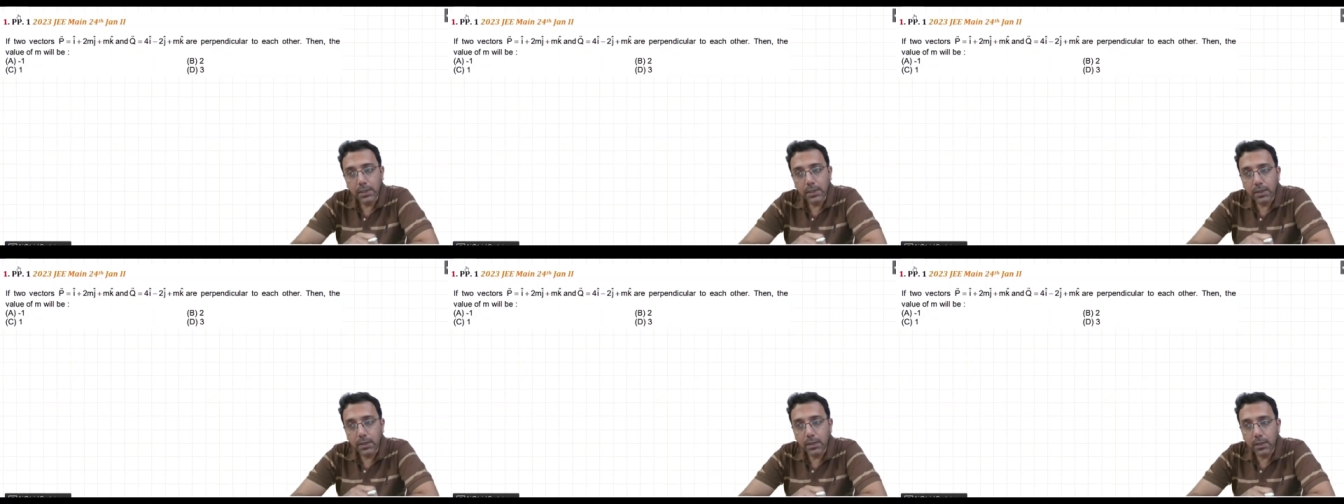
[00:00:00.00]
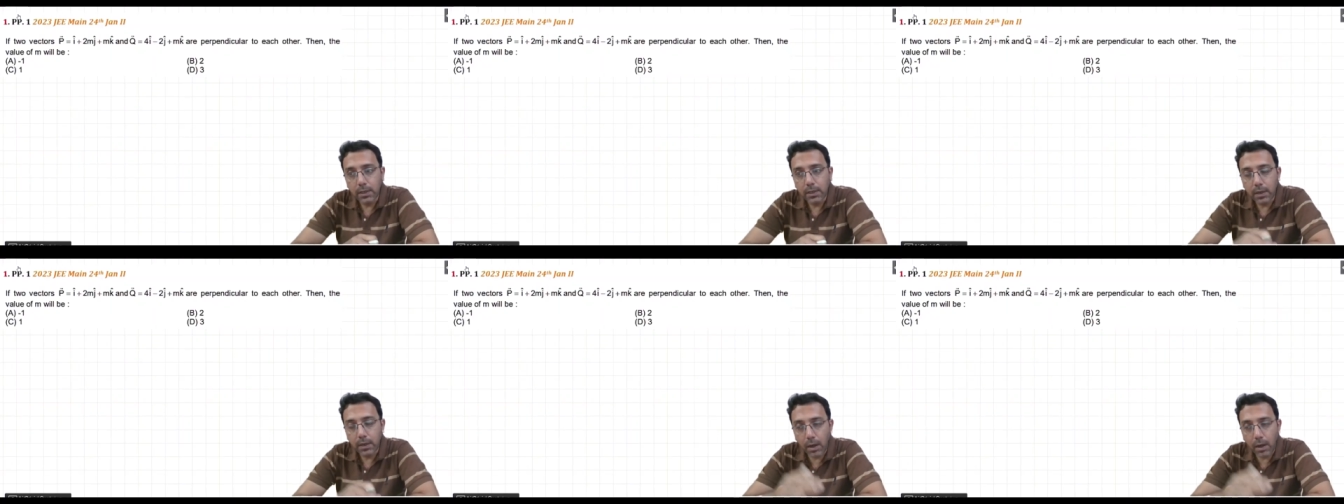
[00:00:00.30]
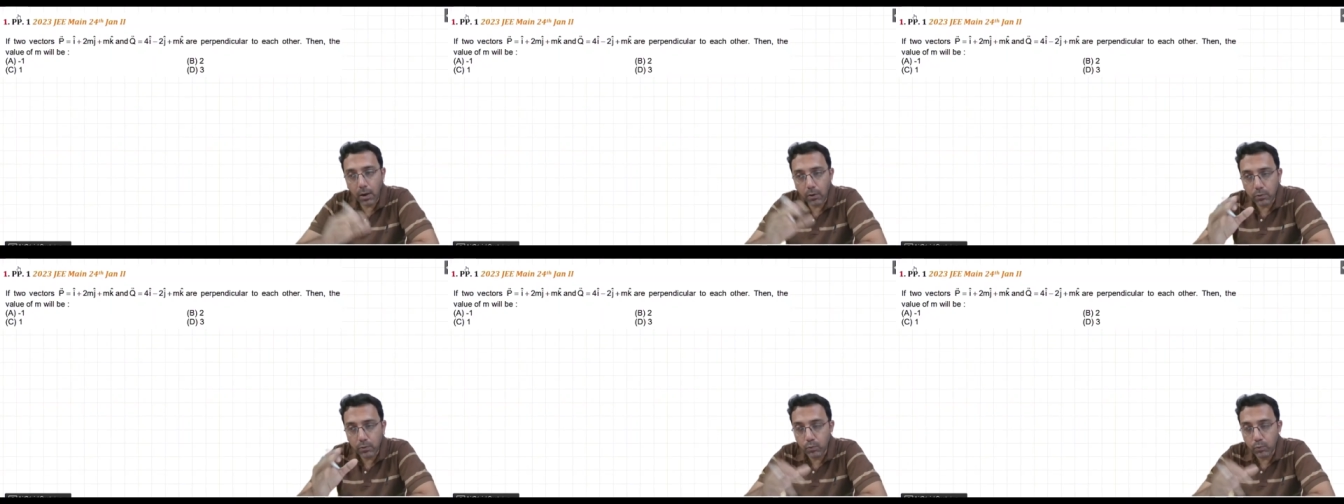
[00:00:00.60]

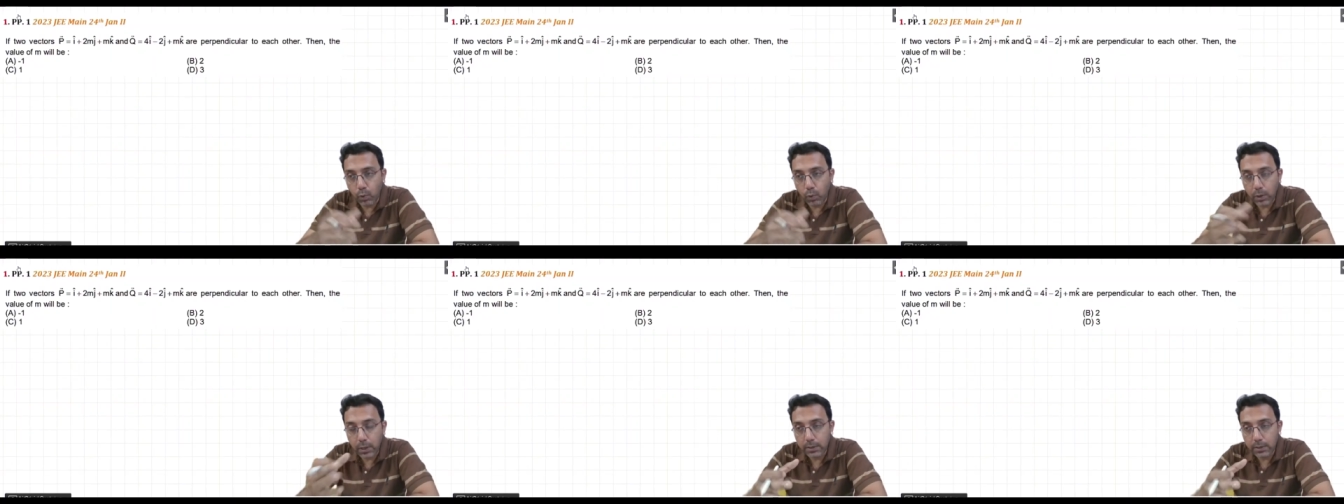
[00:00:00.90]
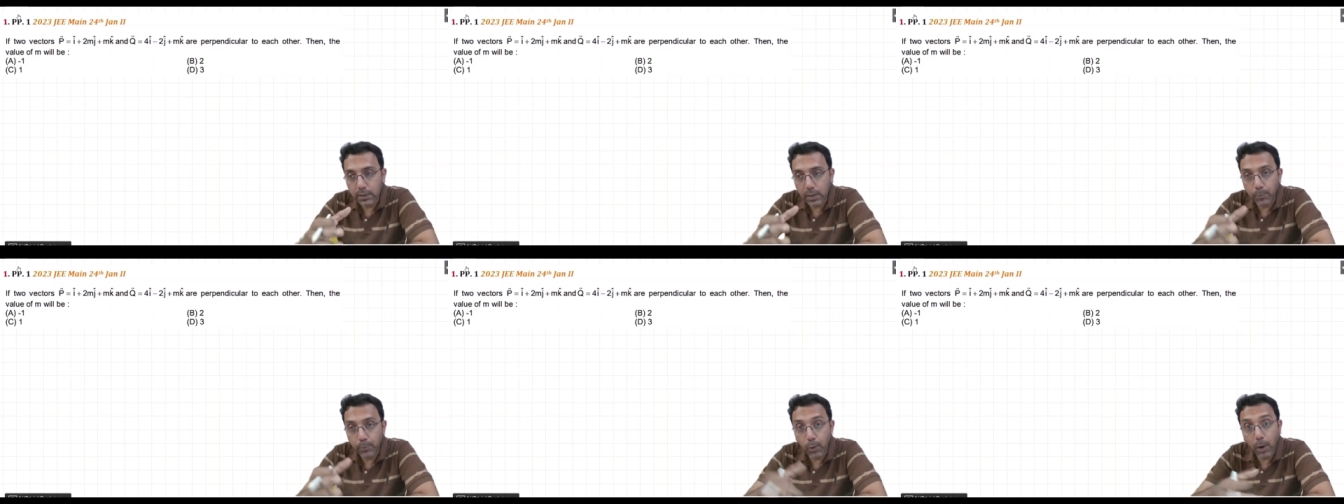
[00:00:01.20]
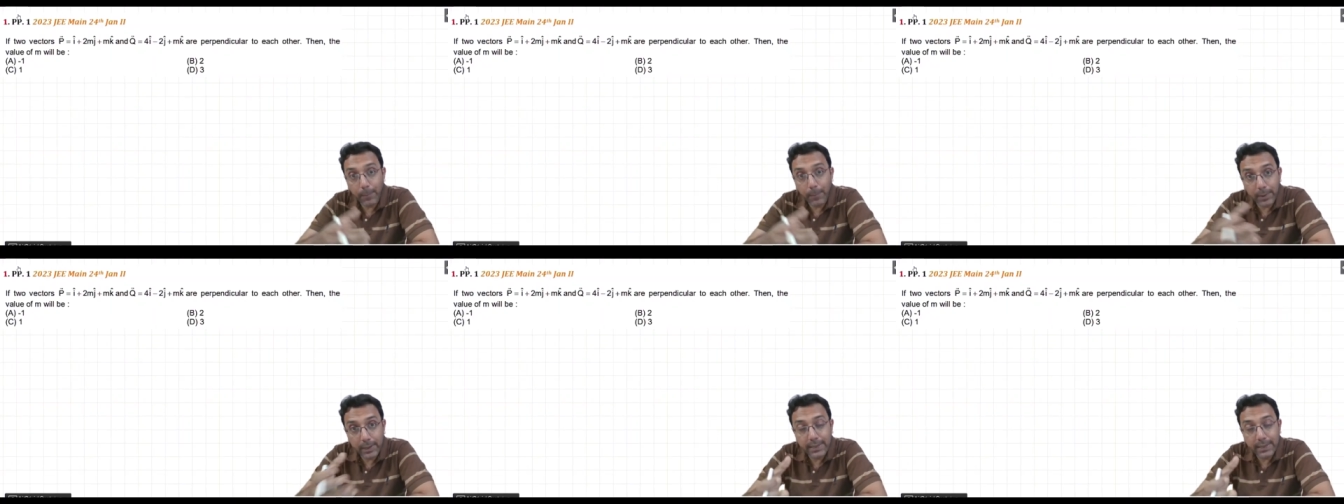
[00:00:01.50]
what are the
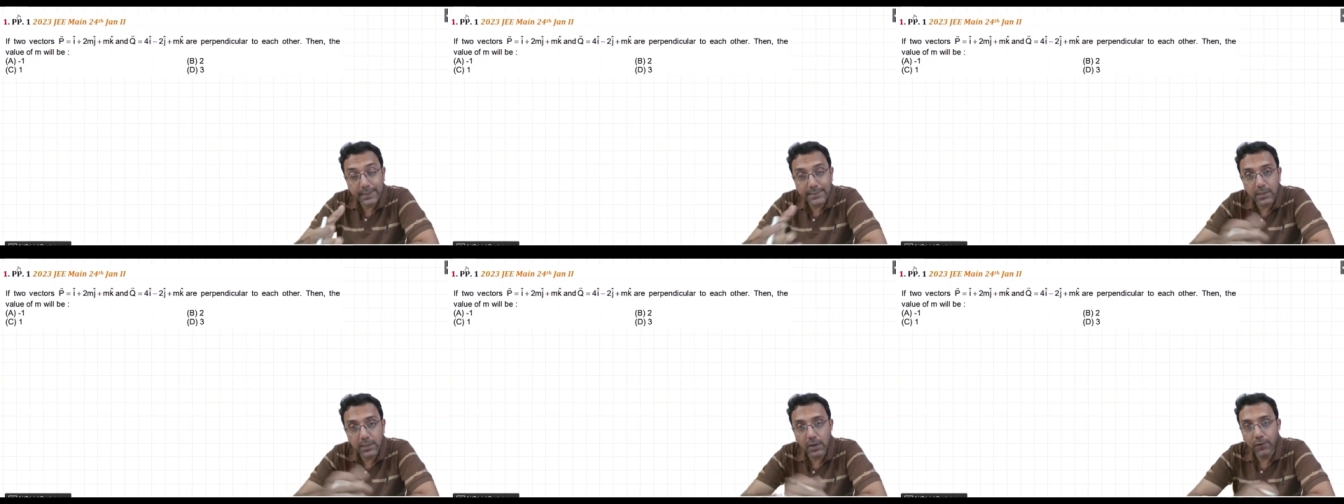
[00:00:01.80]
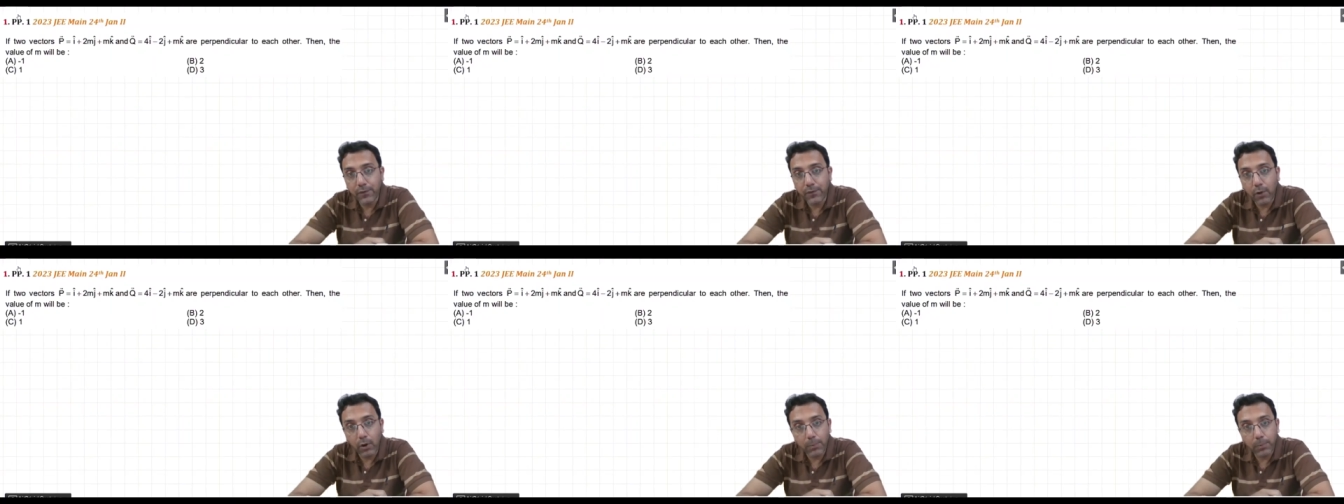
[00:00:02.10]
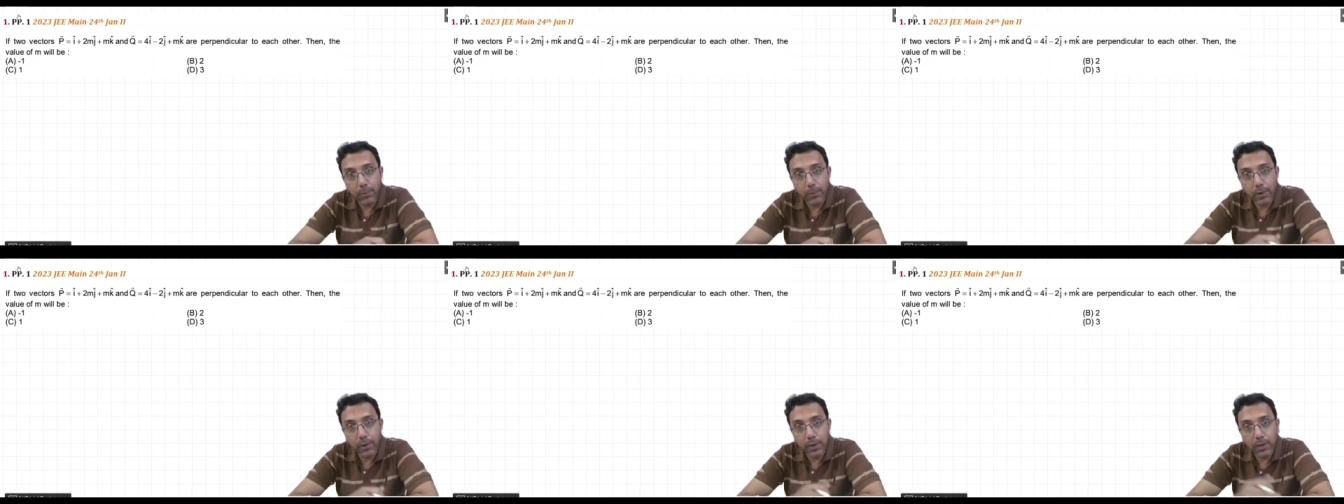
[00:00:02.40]
properties of
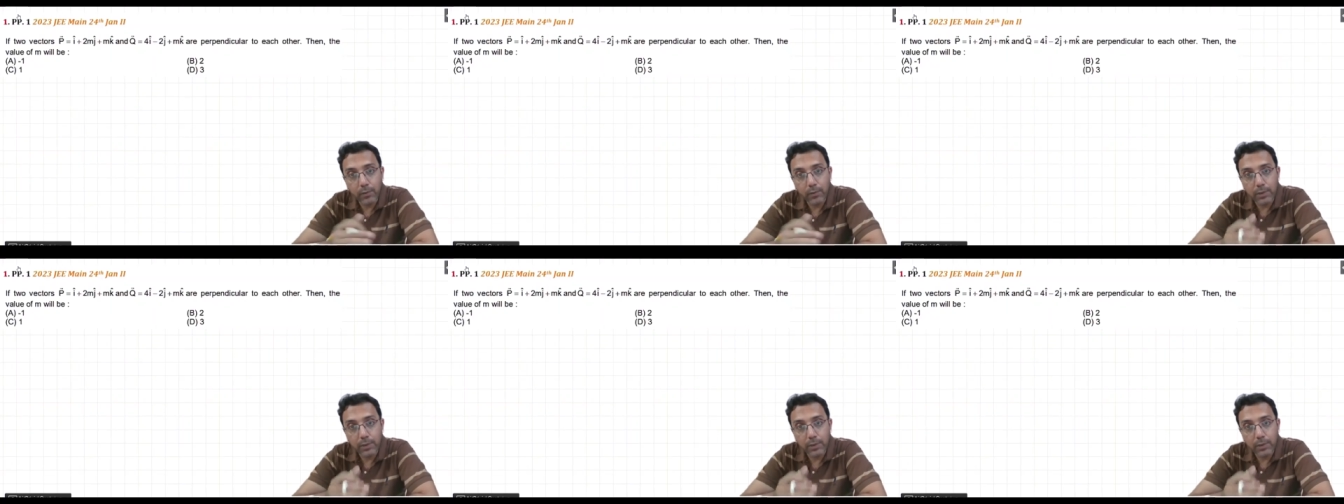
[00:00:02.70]
dot product,